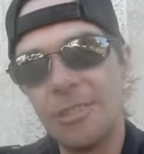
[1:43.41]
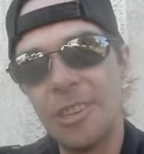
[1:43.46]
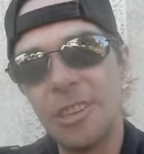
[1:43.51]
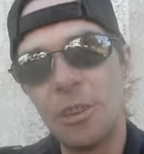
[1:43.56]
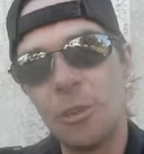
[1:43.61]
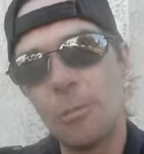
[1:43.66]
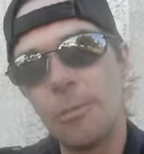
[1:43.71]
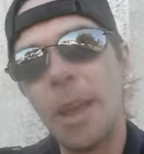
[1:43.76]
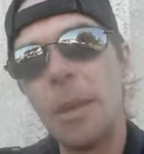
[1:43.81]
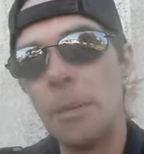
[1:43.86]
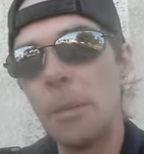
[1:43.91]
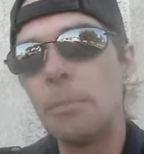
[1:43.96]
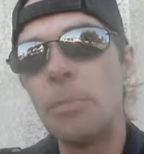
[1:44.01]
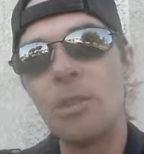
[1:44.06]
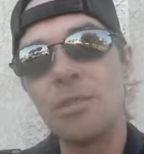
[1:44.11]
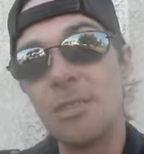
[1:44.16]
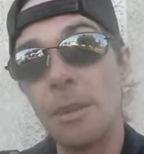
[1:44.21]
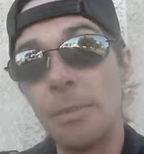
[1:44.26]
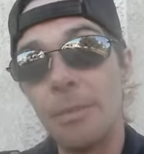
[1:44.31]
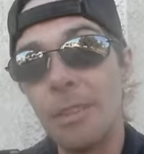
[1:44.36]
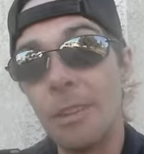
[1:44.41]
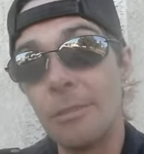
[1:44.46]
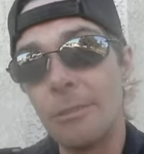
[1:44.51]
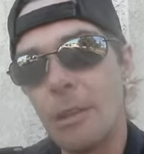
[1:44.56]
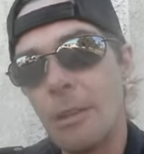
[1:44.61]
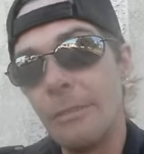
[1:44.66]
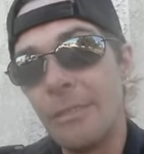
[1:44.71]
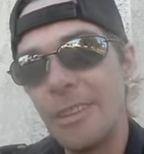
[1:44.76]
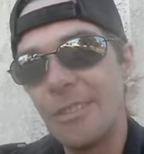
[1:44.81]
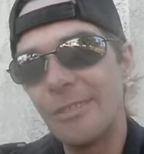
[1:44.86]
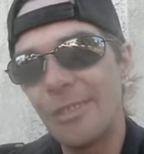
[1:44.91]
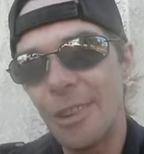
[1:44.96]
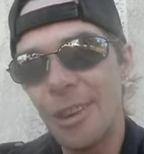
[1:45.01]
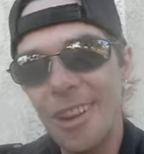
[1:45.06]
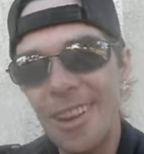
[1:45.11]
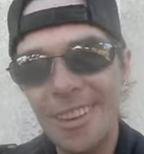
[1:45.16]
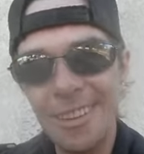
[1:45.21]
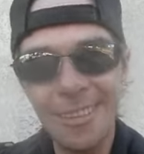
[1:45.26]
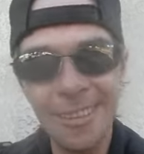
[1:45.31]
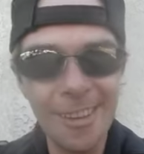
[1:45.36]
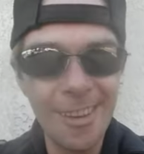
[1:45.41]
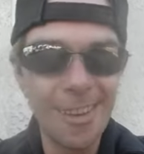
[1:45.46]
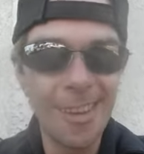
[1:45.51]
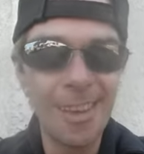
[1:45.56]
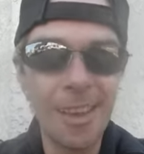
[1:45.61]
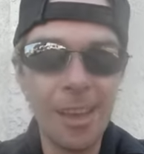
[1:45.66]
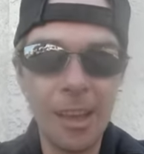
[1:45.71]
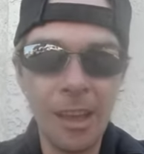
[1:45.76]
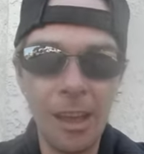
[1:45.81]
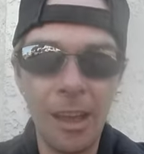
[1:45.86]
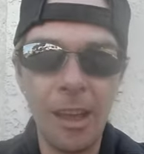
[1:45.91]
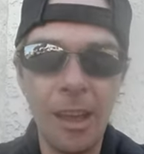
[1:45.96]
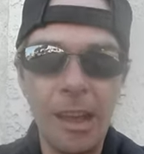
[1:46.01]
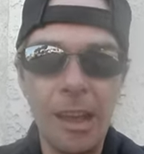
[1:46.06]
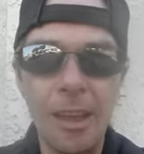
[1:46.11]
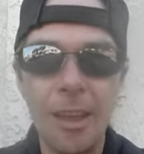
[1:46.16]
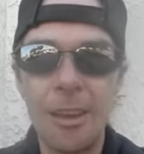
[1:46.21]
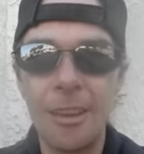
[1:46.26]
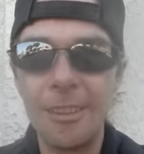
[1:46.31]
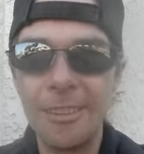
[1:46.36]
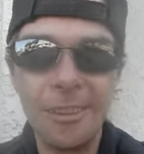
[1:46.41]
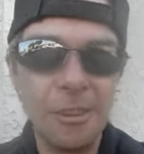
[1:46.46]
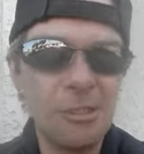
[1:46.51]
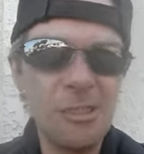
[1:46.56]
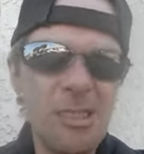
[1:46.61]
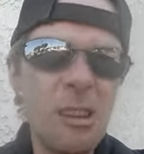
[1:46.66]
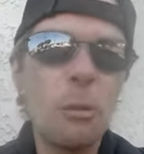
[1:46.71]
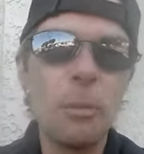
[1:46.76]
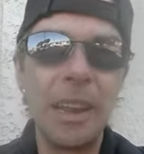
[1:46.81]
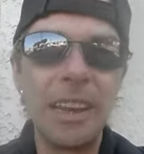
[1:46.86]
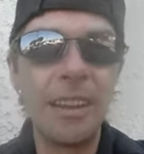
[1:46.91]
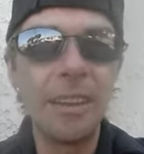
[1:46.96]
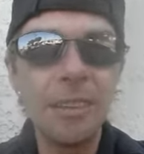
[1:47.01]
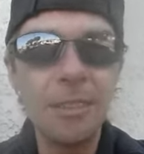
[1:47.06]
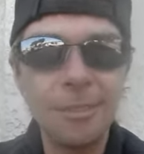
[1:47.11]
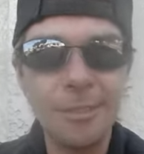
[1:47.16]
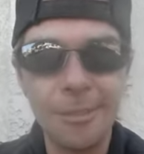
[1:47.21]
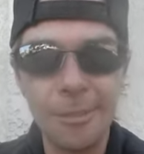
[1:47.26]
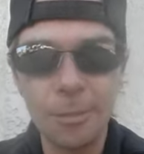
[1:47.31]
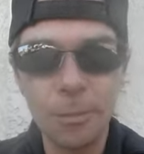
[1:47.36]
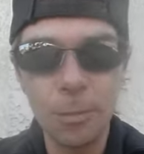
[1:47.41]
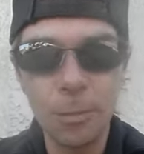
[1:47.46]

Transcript: you know, maybe post up a little review for it. And, you know, no big deal.